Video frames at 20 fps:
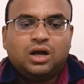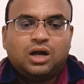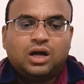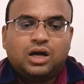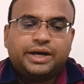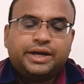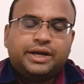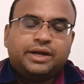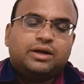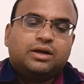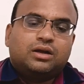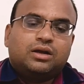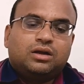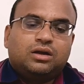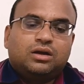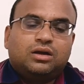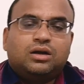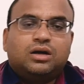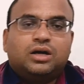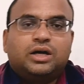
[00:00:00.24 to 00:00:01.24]
Hi,
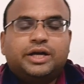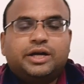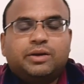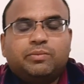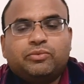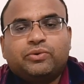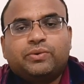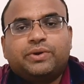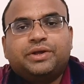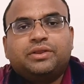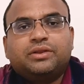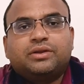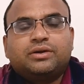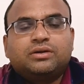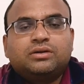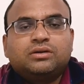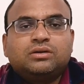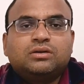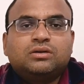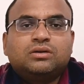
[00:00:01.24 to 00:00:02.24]
I am
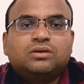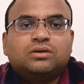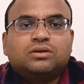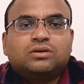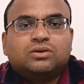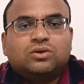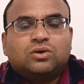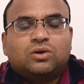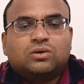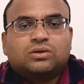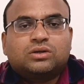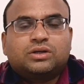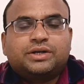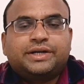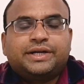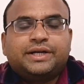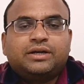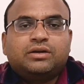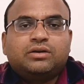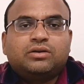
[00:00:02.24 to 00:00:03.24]
Yugendran,
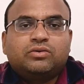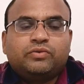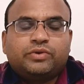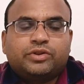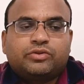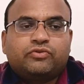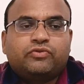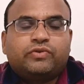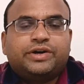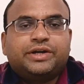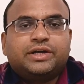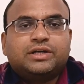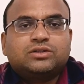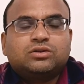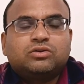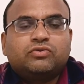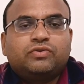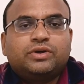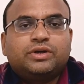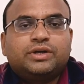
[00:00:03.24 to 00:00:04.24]
doctorate with 5 years
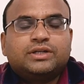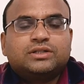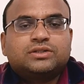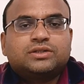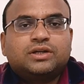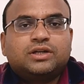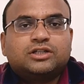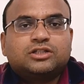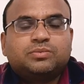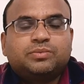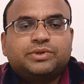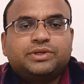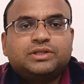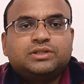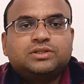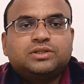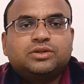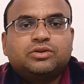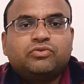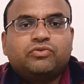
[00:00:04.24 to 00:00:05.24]
of industrial
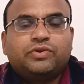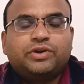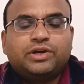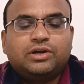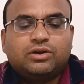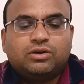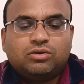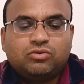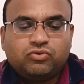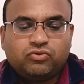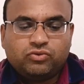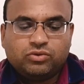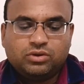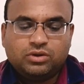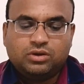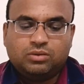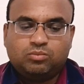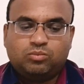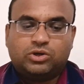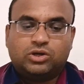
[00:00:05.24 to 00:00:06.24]
experience in the field of
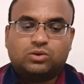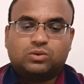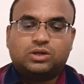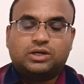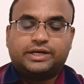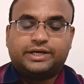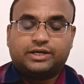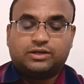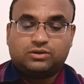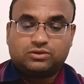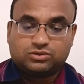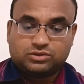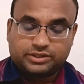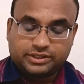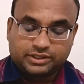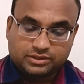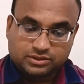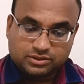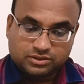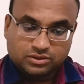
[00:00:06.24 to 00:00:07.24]
molecular
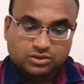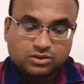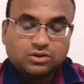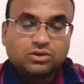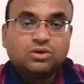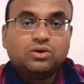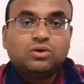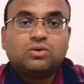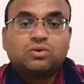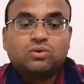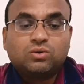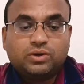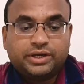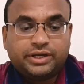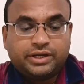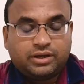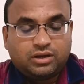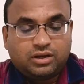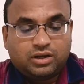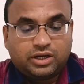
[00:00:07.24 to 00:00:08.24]
diagnostics.
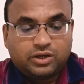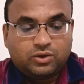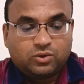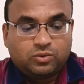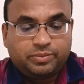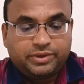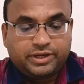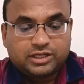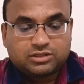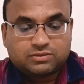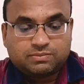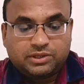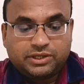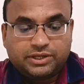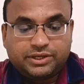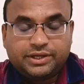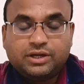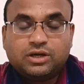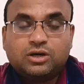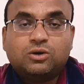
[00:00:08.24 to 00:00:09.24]
Today, I will be
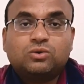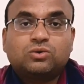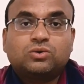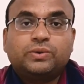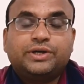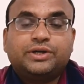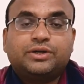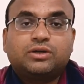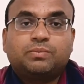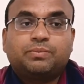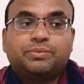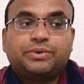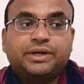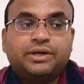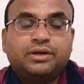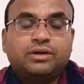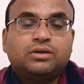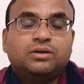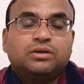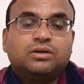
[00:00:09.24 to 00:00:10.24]
explaining how to
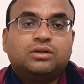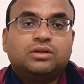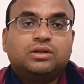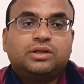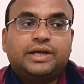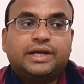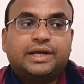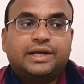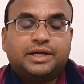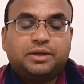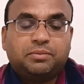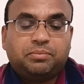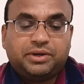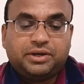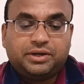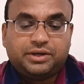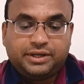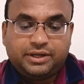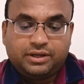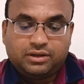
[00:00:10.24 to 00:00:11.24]
interpret the
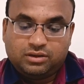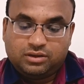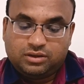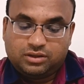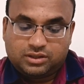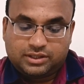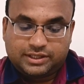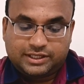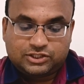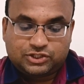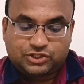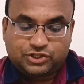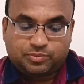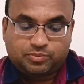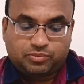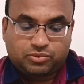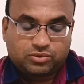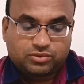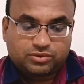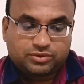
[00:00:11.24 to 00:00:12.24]
NIPT test
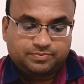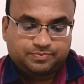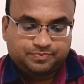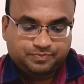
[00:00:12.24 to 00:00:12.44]
report.